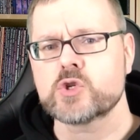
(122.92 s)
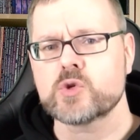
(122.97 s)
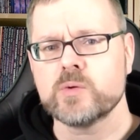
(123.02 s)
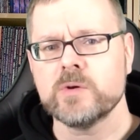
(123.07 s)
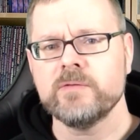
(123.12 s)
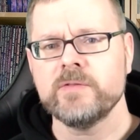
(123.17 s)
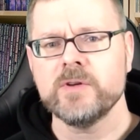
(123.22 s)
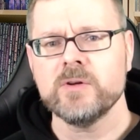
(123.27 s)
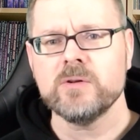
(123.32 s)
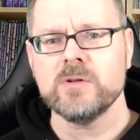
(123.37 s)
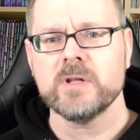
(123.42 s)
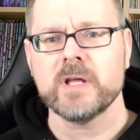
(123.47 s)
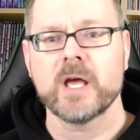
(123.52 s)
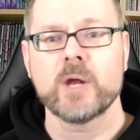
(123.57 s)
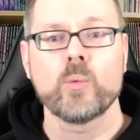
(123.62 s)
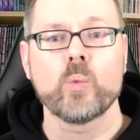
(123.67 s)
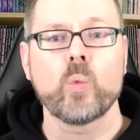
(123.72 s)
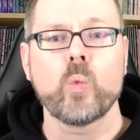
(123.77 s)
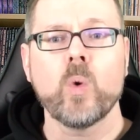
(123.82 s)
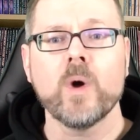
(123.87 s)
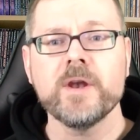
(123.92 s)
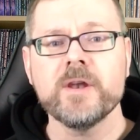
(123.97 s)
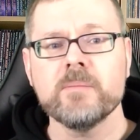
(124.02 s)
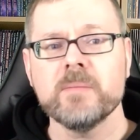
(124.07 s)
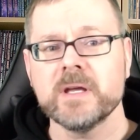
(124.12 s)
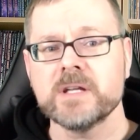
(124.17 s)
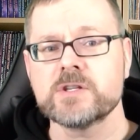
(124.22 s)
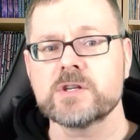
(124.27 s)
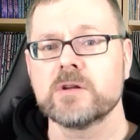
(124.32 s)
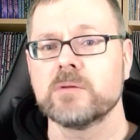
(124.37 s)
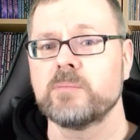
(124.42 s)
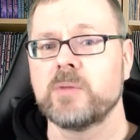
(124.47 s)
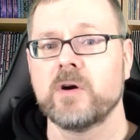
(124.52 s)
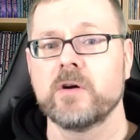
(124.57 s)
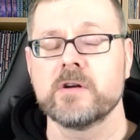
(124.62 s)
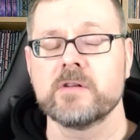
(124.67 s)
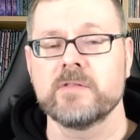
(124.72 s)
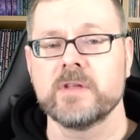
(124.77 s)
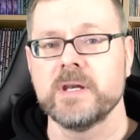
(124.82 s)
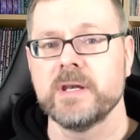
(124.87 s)
a trivial and one-dimensional
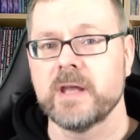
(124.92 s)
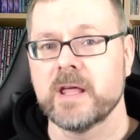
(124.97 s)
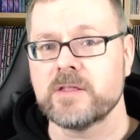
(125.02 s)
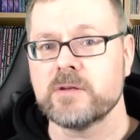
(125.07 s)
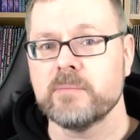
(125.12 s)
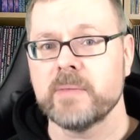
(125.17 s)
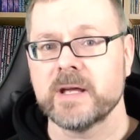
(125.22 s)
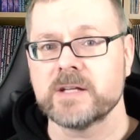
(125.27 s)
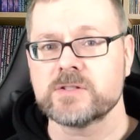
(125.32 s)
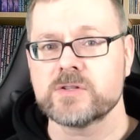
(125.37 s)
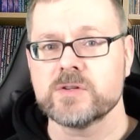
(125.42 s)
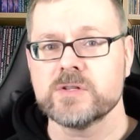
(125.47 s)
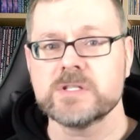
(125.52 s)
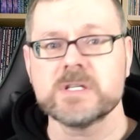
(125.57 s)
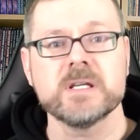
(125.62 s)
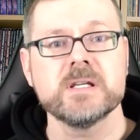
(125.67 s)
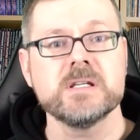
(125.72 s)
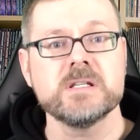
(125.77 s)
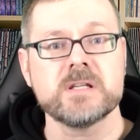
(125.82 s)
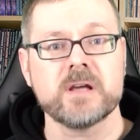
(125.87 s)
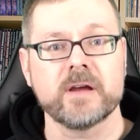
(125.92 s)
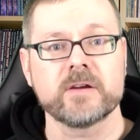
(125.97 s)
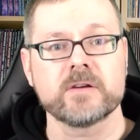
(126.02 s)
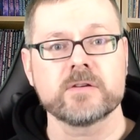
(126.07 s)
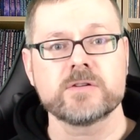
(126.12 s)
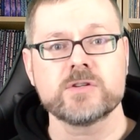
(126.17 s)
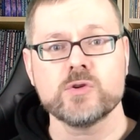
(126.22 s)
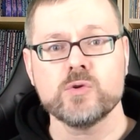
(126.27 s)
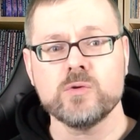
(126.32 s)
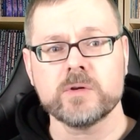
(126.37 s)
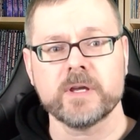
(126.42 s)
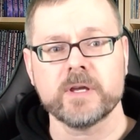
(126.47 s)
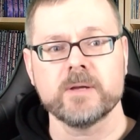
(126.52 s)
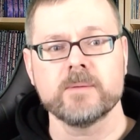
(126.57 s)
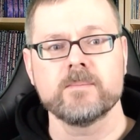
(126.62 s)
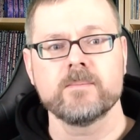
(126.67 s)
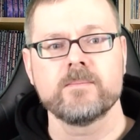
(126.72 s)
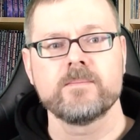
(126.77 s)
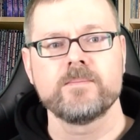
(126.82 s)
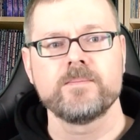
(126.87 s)
part of the Nethermancer's entire
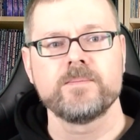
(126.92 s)
toolkit.